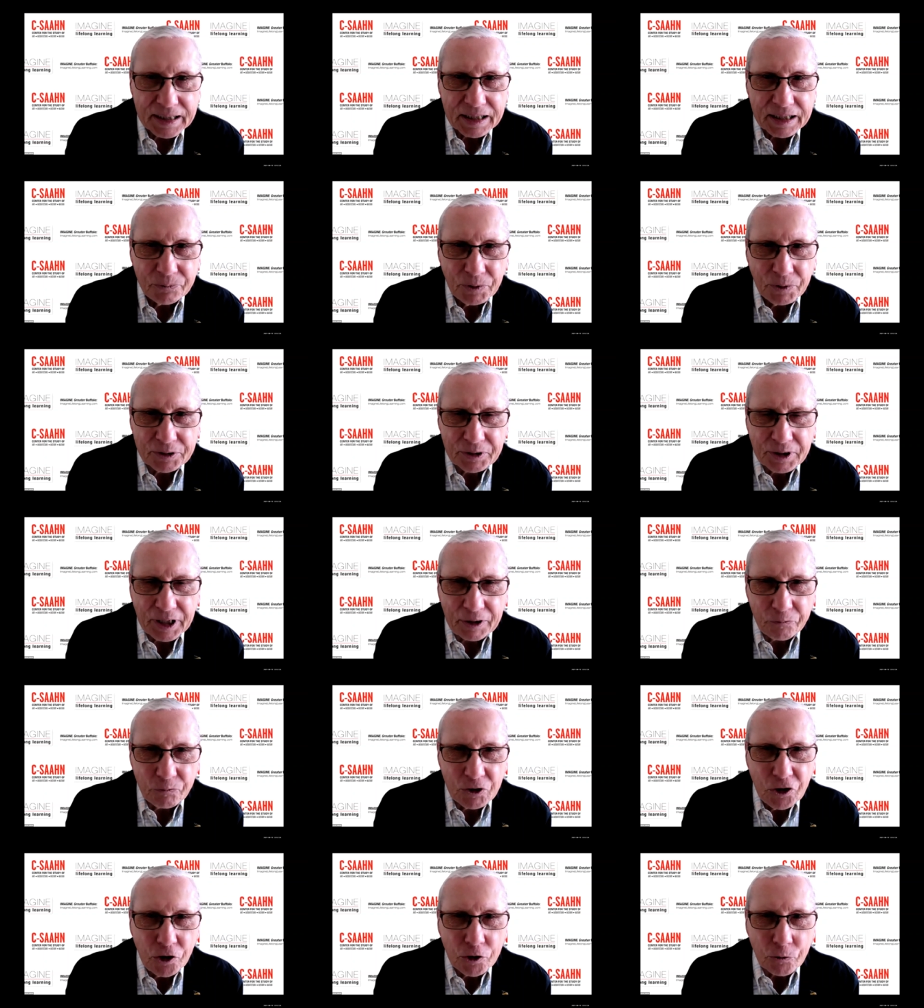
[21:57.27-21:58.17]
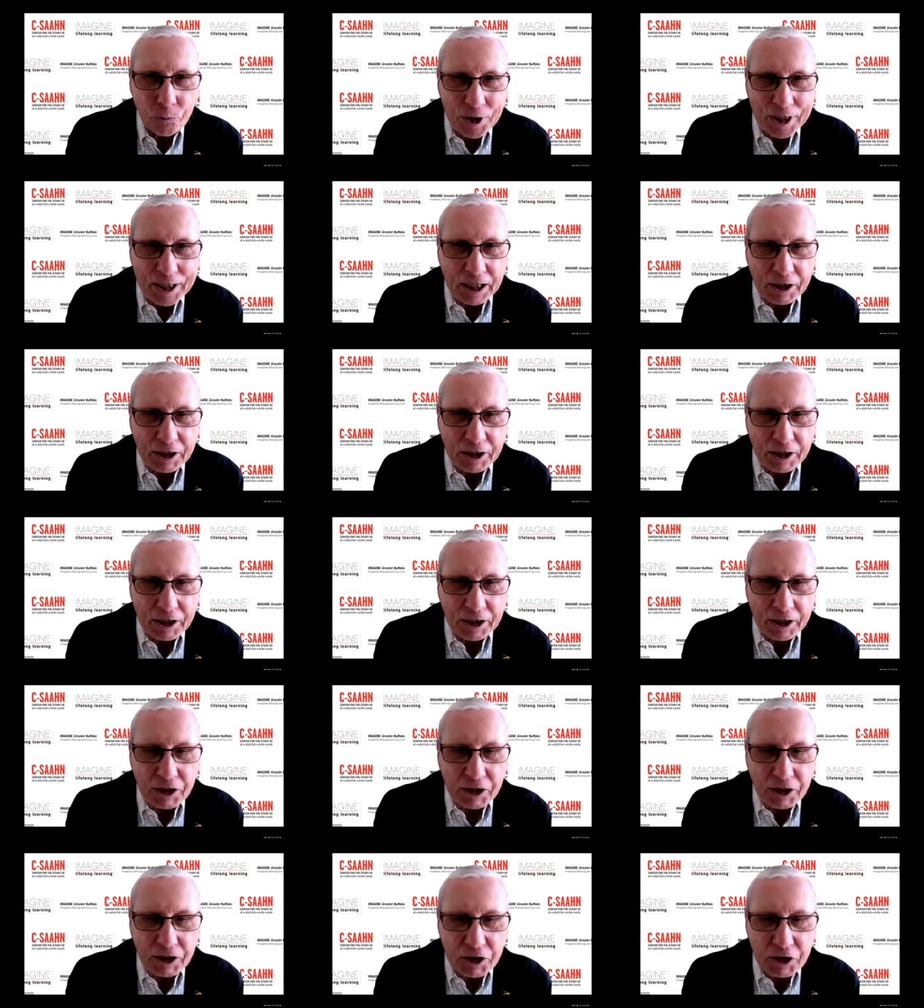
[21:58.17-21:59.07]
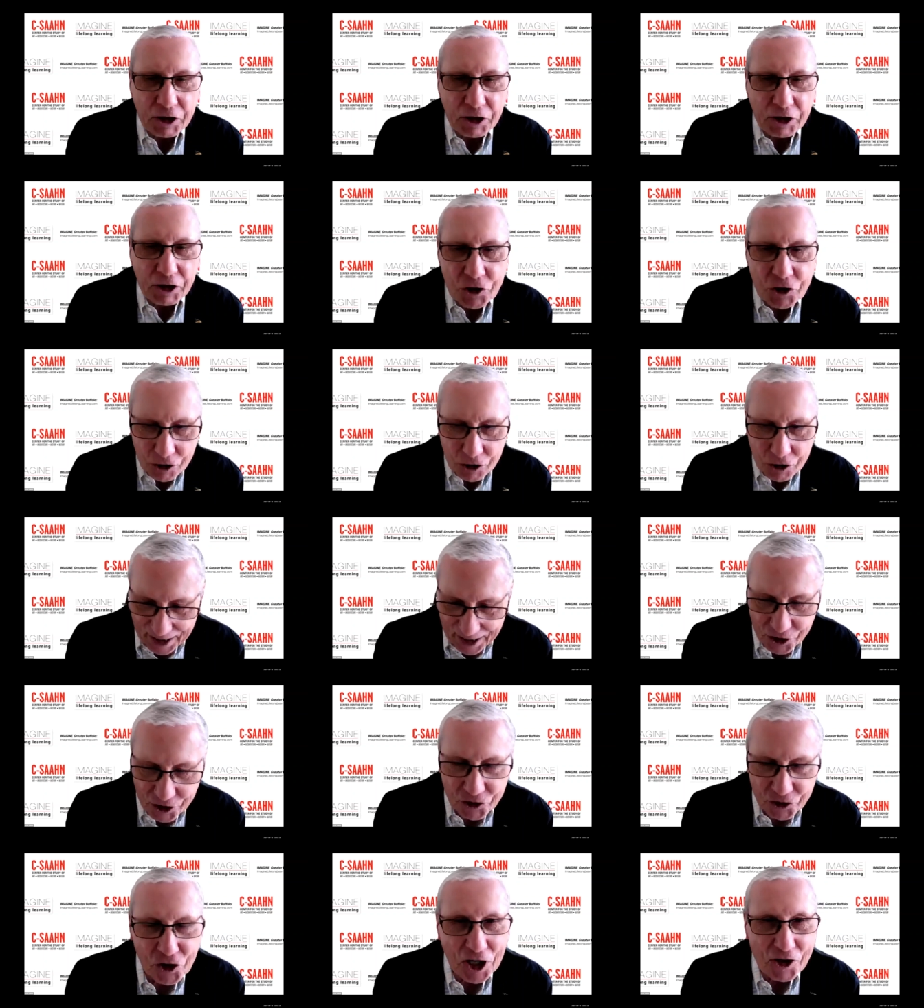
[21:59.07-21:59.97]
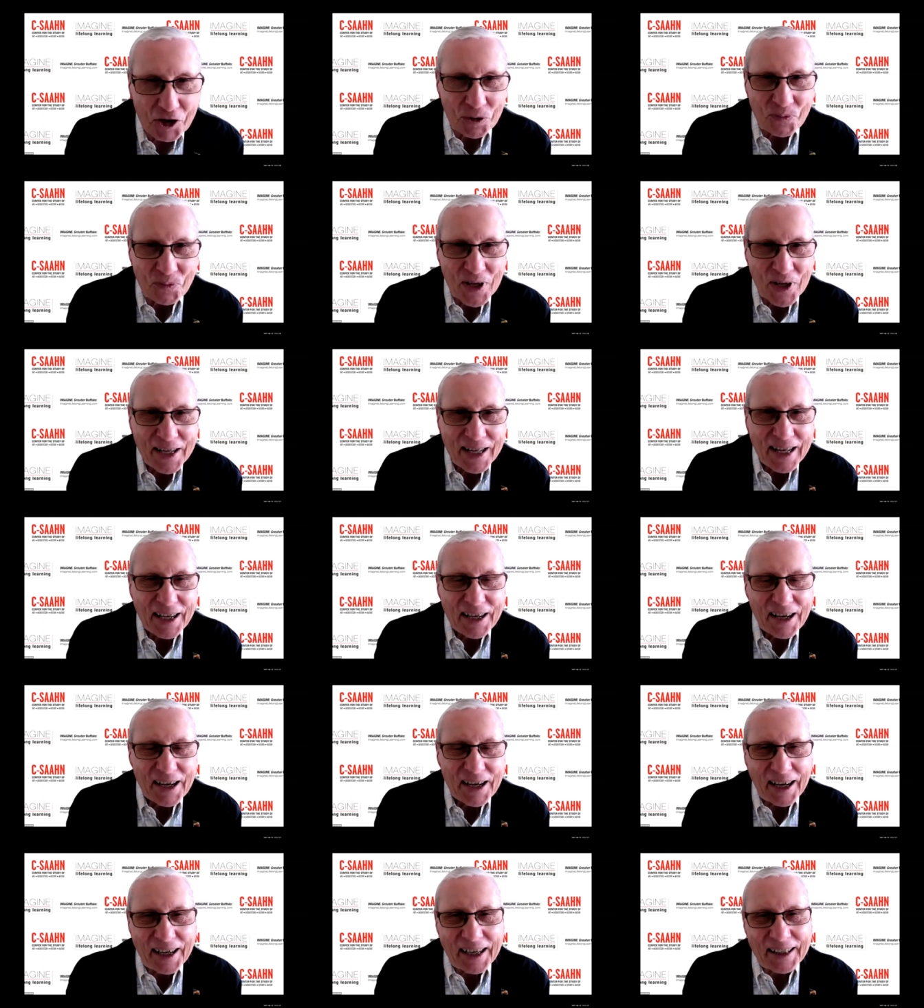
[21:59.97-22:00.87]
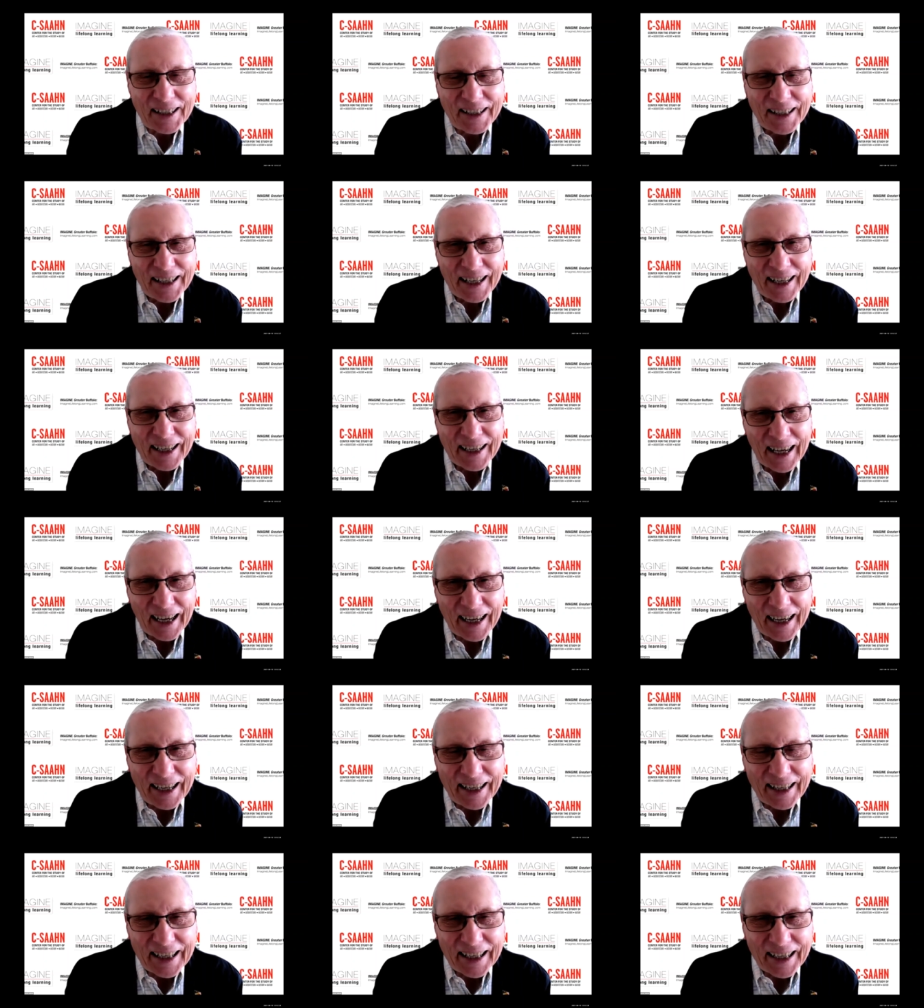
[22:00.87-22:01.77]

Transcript: Well, then good. We can continue our discussion. Uh, I,